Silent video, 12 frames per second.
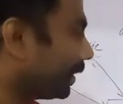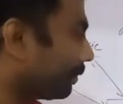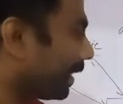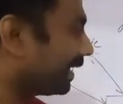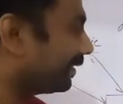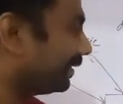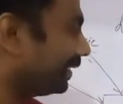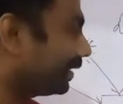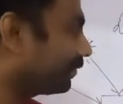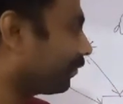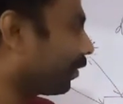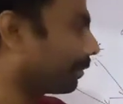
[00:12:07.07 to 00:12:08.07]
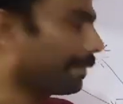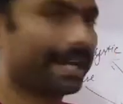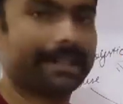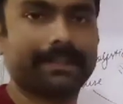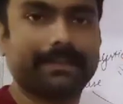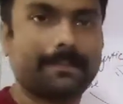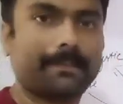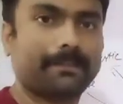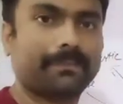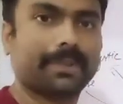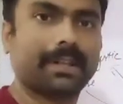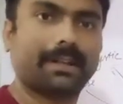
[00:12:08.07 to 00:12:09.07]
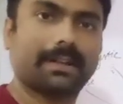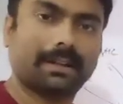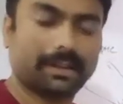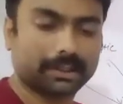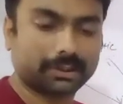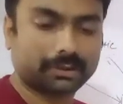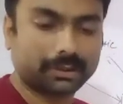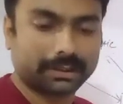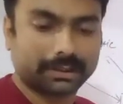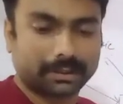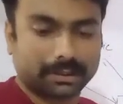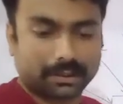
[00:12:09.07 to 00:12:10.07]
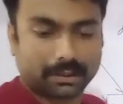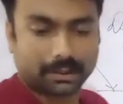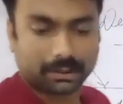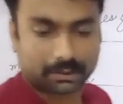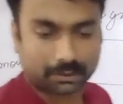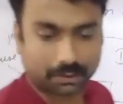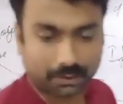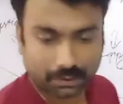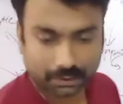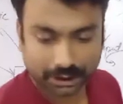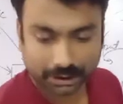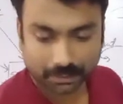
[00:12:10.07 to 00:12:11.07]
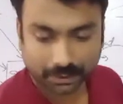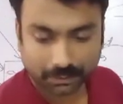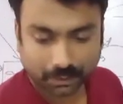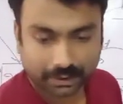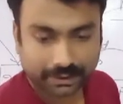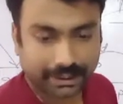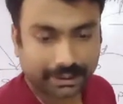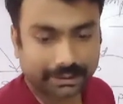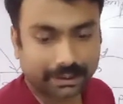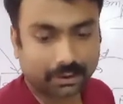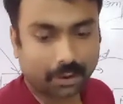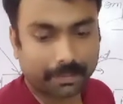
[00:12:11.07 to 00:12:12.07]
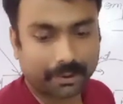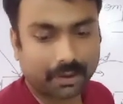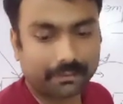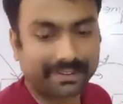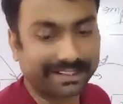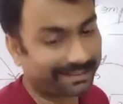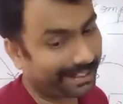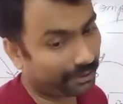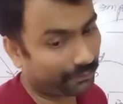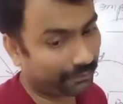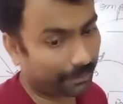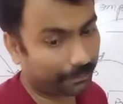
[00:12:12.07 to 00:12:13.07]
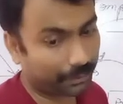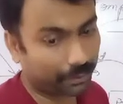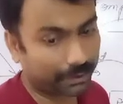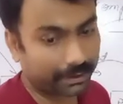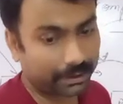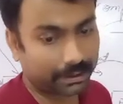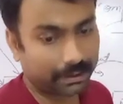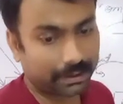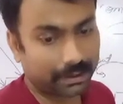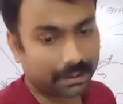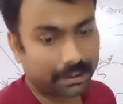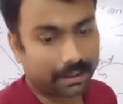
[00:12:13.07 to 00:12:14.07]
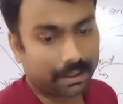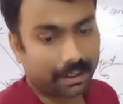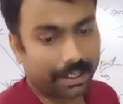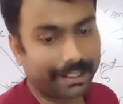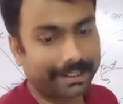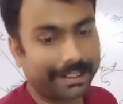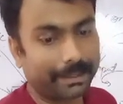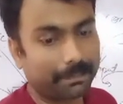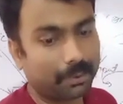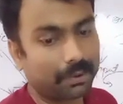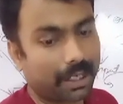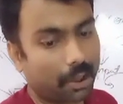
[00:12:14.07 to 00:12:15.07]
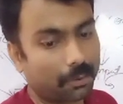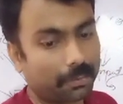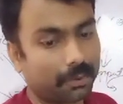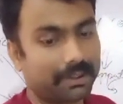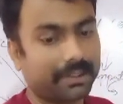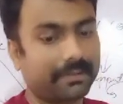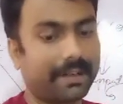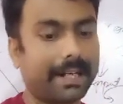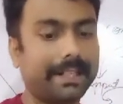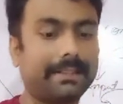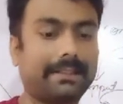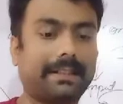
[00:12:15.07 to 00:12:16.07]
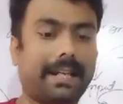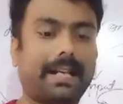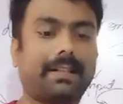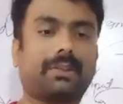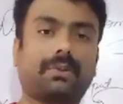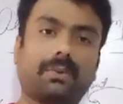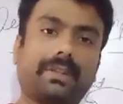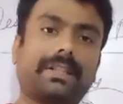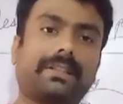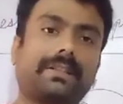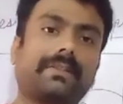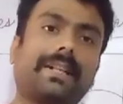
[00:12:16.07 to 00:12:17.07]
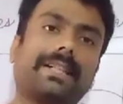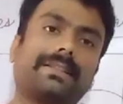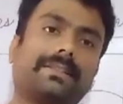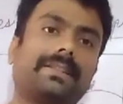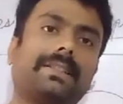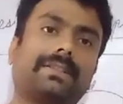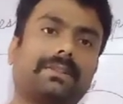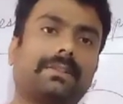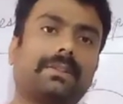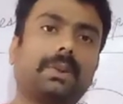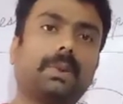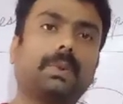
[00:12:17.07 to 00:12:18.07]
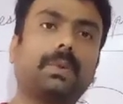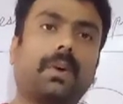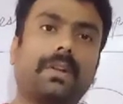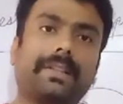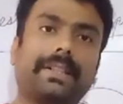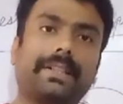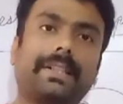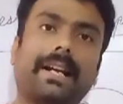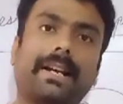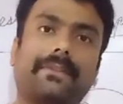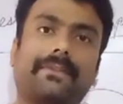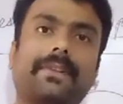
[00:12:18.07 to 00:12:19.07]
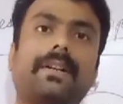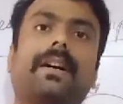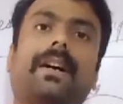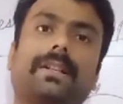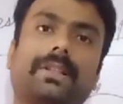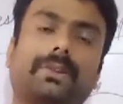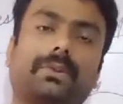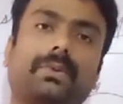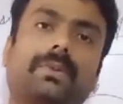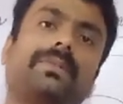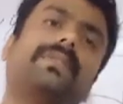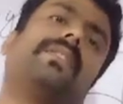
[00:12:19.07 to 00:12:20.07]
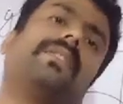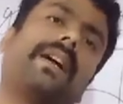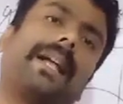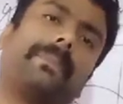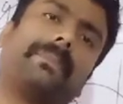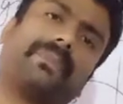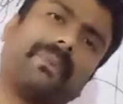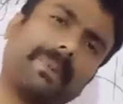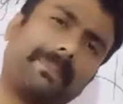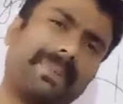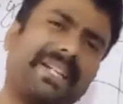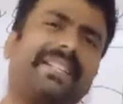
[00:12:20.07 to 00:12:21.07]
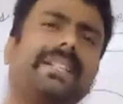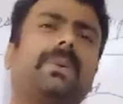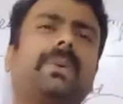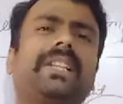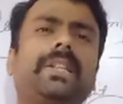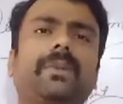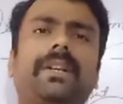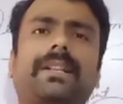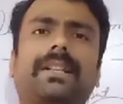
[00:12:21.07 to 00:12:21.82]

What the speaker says: by this format. Understood? So this much was there in the topic of design of computer. And input, output device and storage device, this you already have understood, and from the beginning only you are